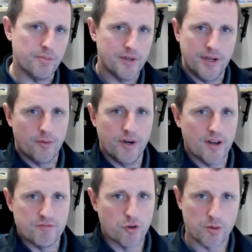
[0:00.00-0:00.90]
but we don't
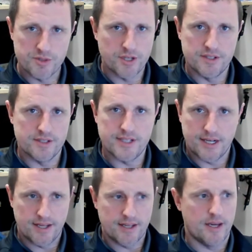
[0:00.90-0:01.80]
have dorms here at the
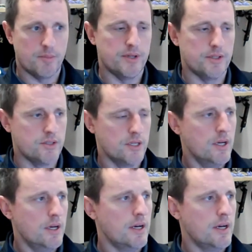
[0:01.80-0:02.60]
satellite campus.